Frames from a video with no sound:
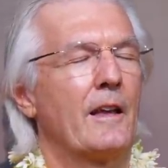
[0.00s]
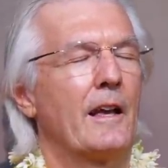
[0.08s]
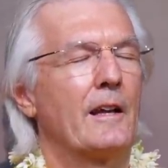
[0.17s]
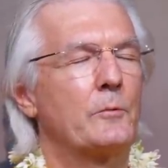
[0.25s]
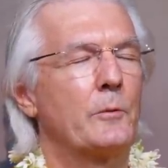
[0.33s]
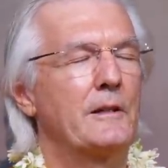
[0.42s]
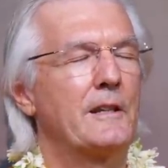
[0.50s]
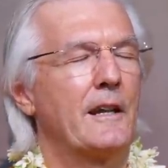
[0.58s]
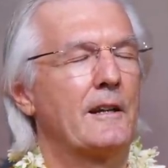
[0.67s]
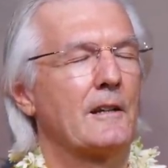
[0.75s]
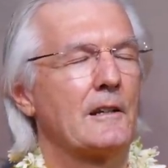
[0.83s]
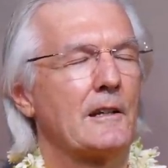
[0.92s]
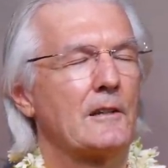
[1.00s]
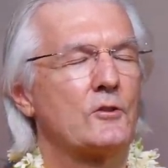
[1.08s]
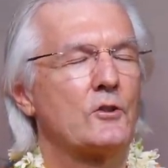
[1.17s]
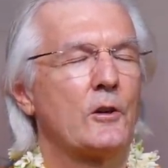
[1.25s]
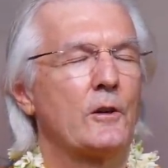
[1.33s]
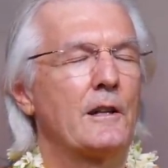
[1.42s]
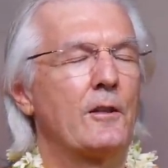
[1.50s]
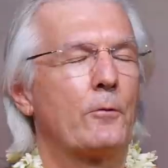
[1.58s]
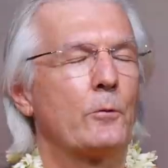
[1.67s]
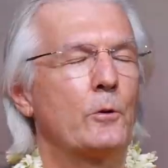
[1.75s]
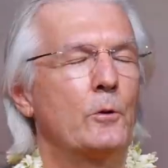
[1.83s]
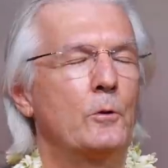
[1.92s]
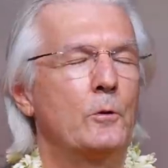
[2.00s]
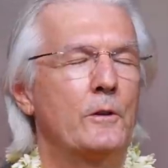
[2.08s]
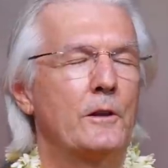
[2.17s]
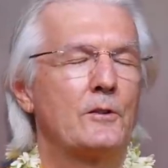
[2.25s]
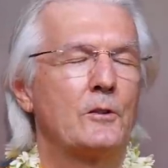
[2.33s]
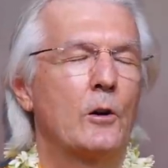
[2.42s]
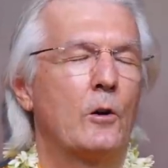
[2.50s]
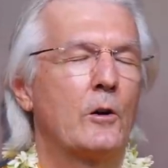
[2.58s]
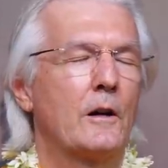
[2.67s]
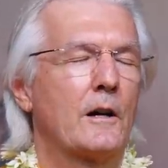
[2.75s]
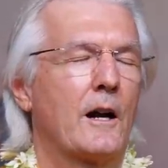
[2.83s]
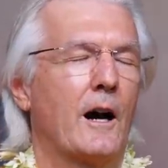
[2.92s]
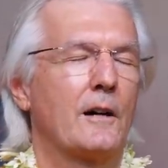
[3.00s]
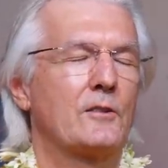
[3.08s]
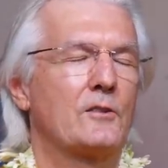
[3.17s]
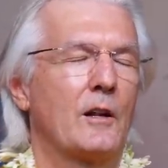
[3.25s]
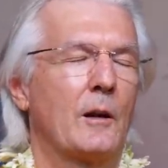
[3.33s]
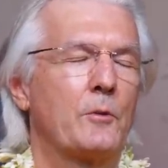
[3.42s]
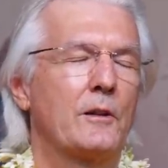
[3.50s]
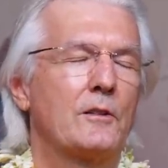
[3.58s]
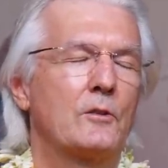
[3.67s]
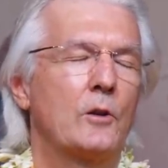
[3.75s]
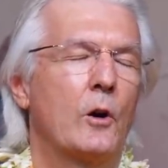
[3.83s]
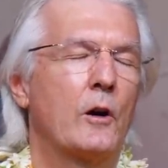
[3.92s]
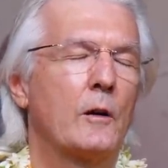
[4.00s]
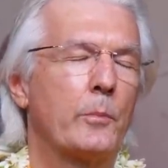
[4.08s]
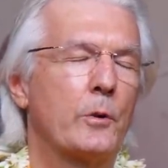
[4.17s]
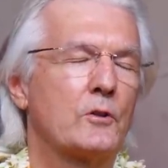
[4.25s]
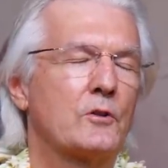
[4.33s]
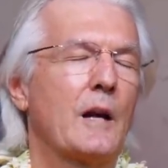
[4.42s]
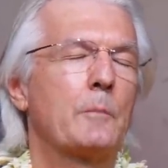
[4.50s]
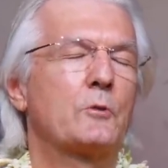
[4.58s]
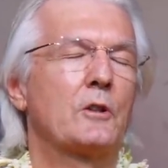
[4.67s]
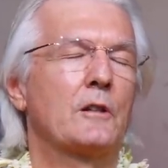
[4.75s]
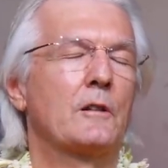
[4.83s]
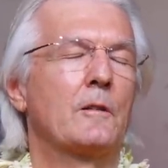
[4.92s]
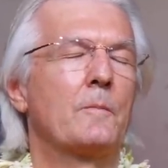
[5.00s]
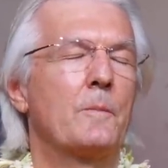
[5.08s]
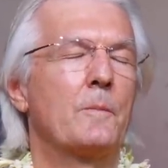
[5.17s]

as we take a little journey through this yoga concept, this yoga perception